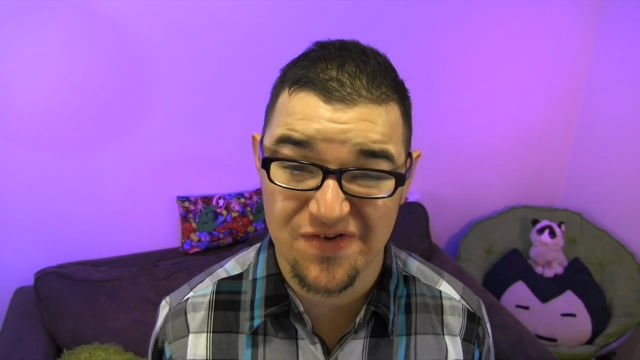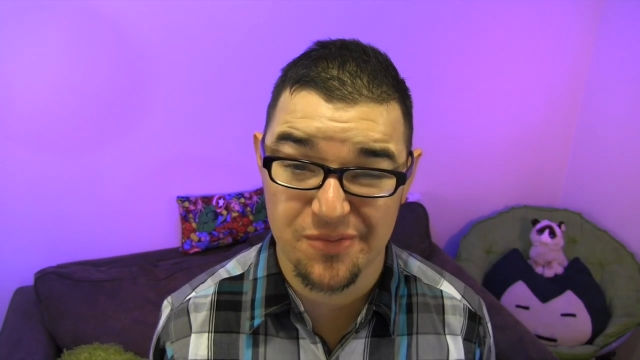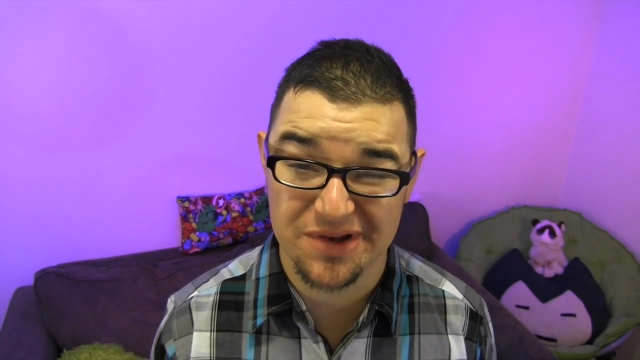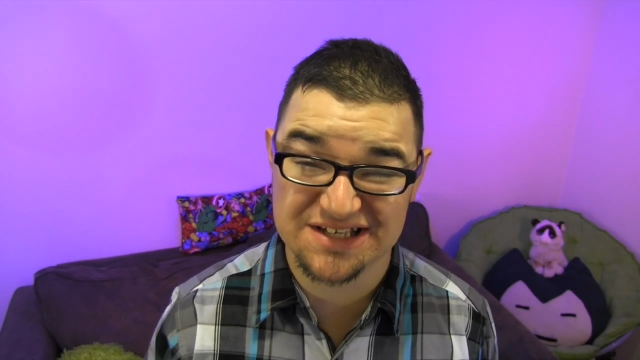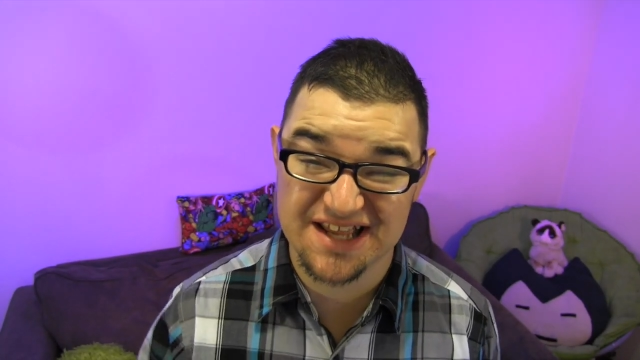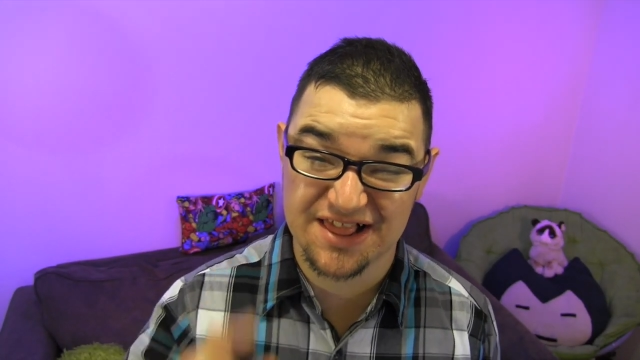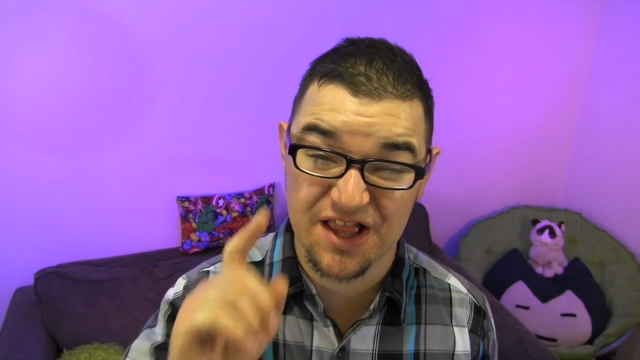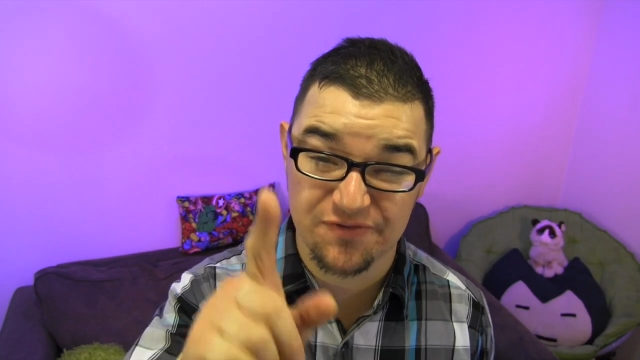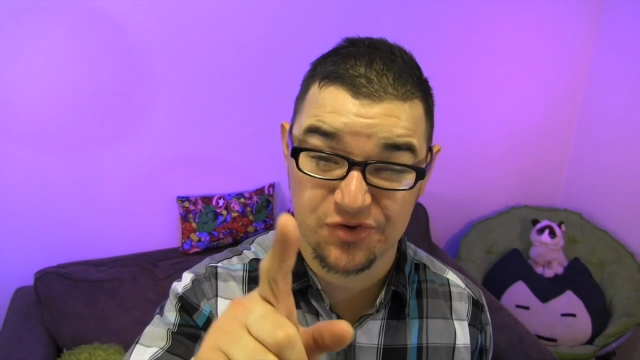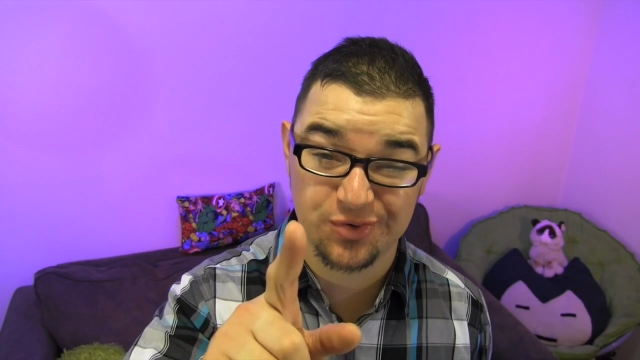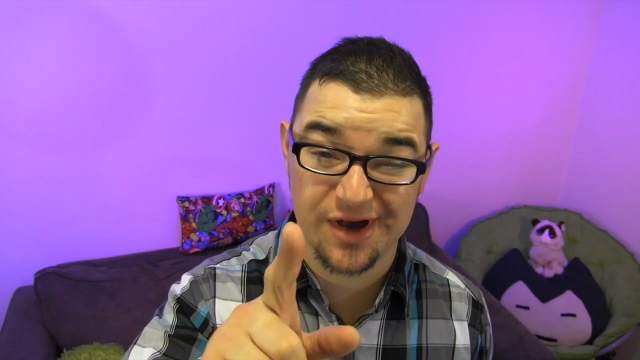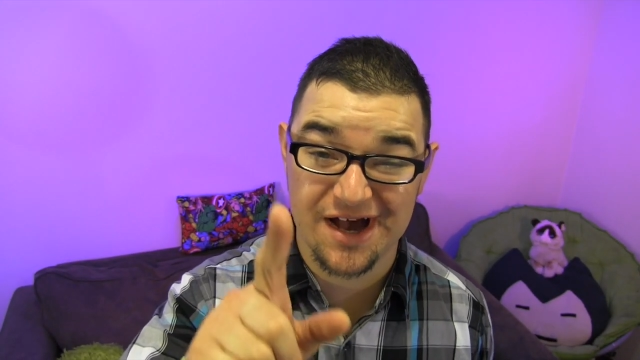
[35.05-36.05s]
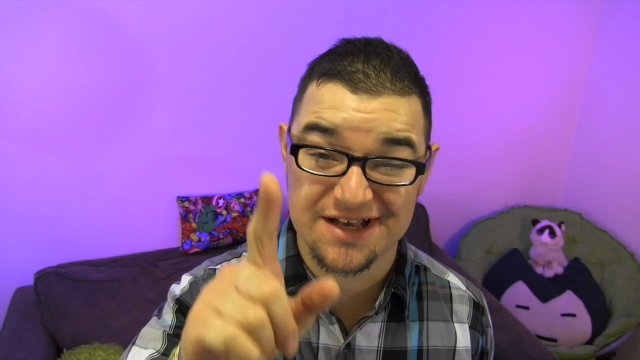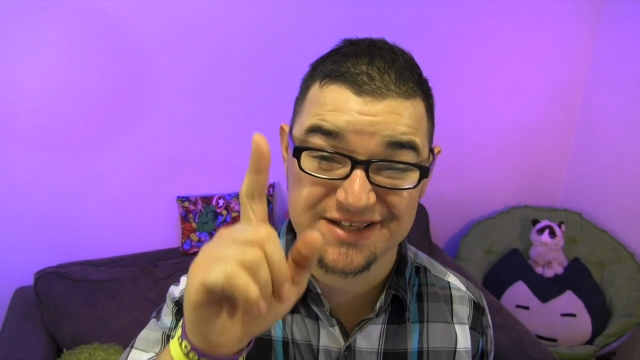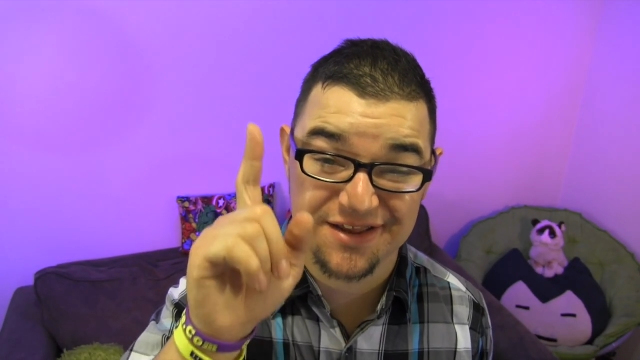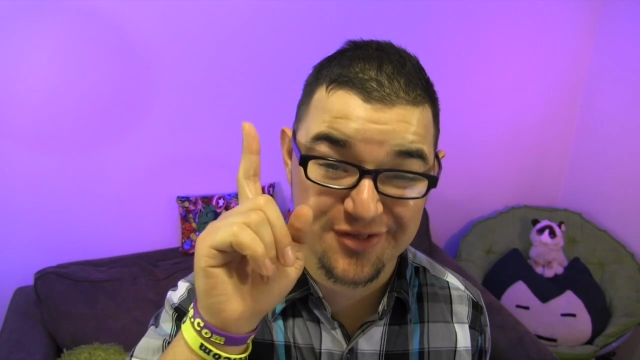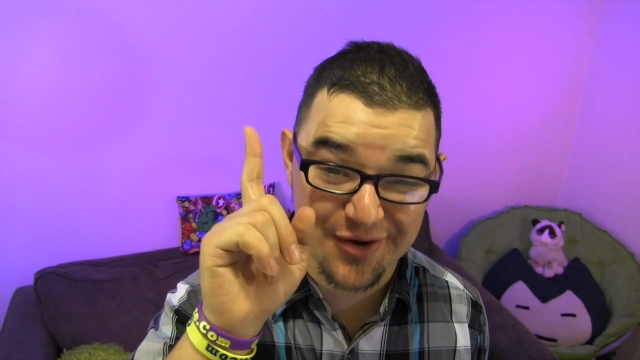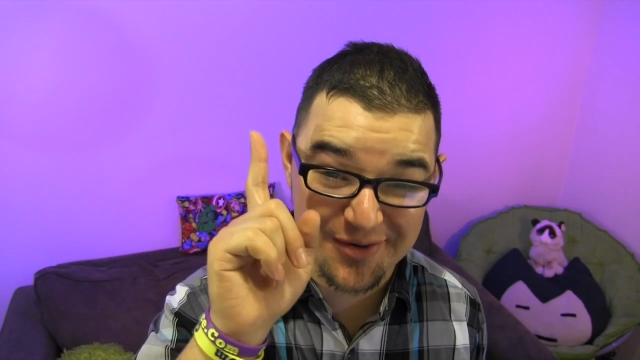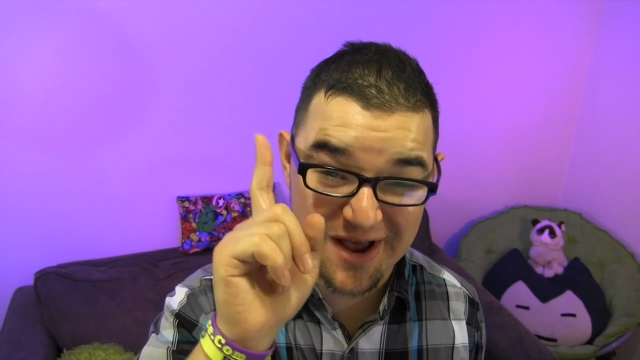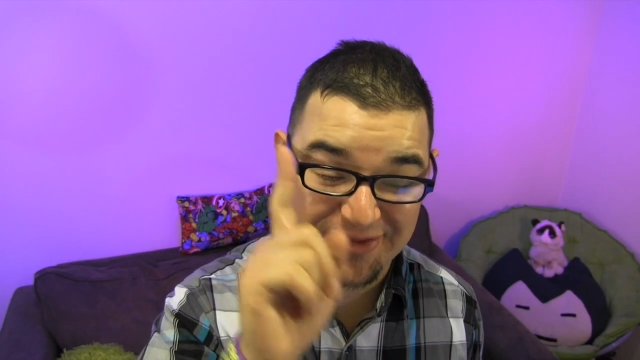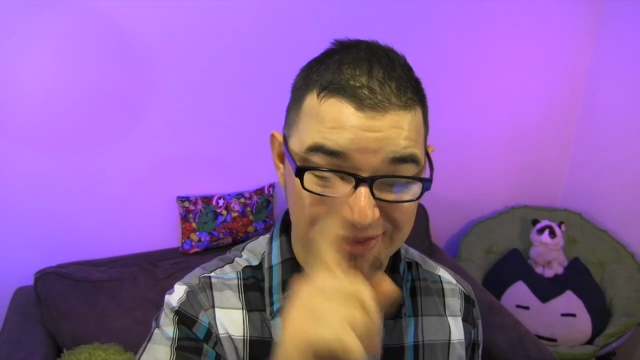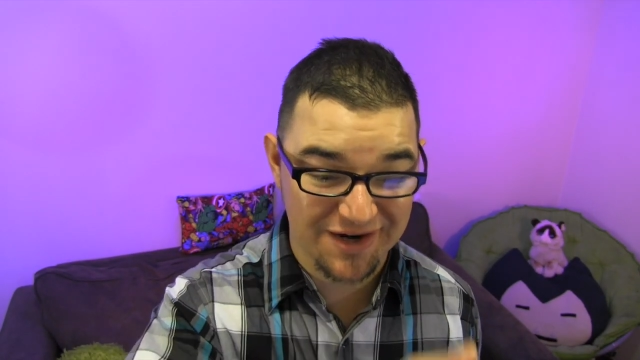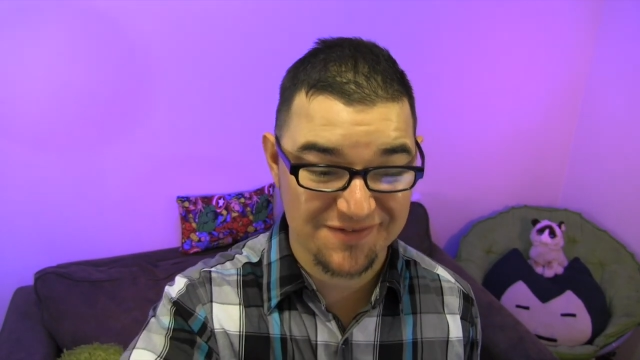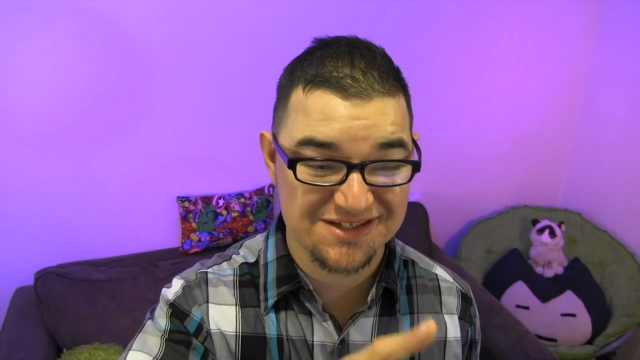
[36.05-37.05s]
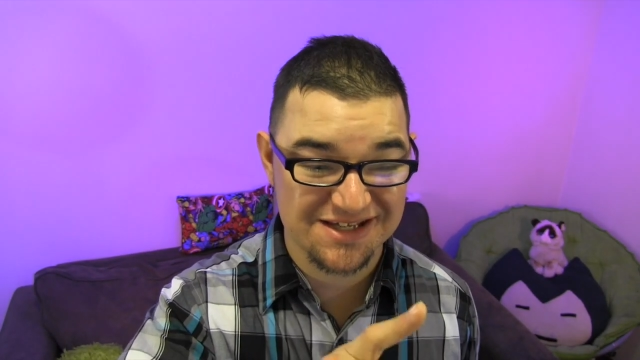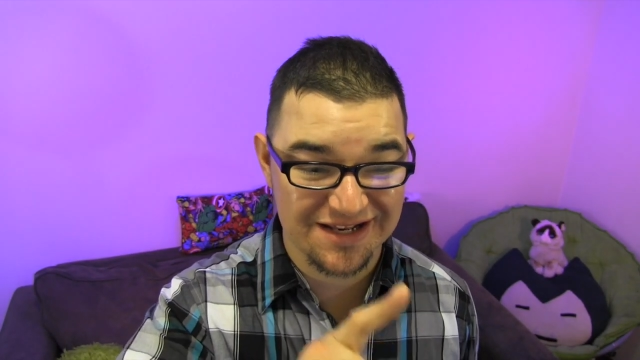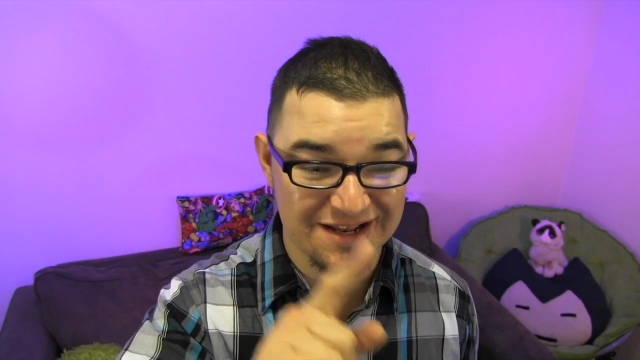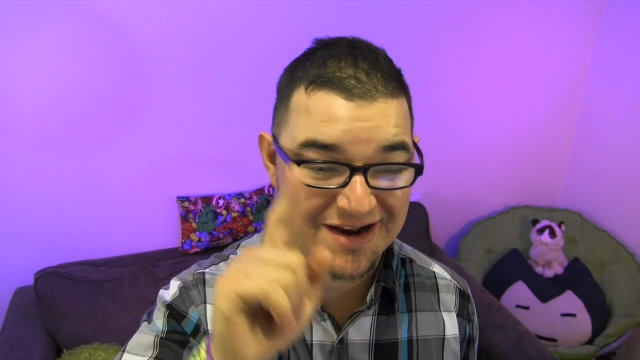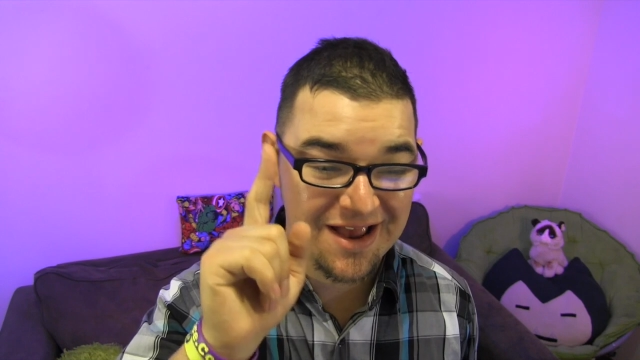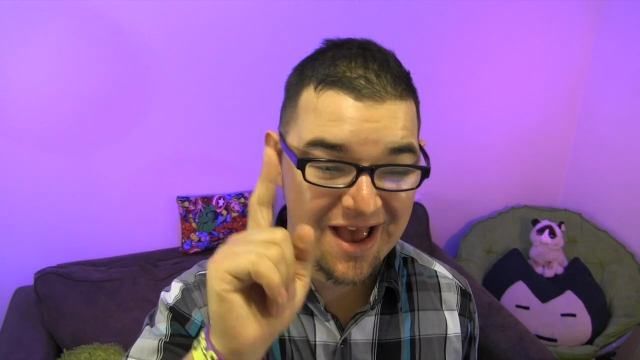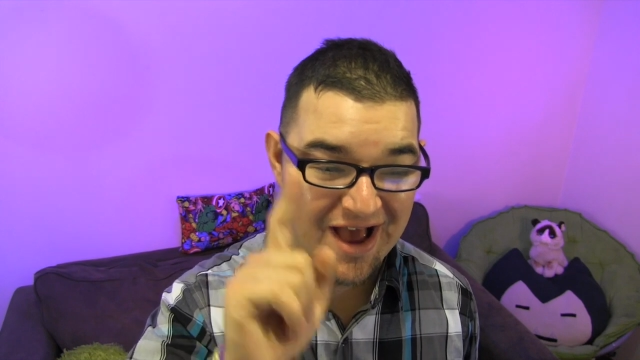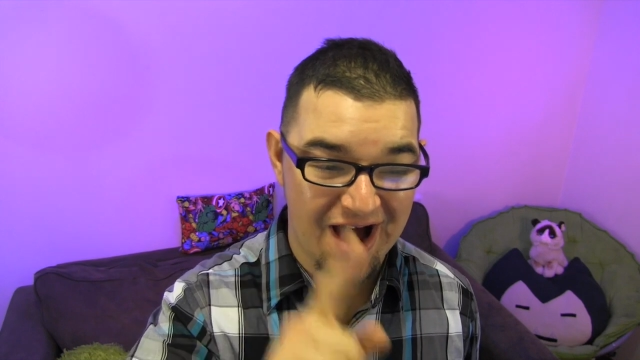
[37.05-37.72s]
of it because I love you guys, though now that I've seen it,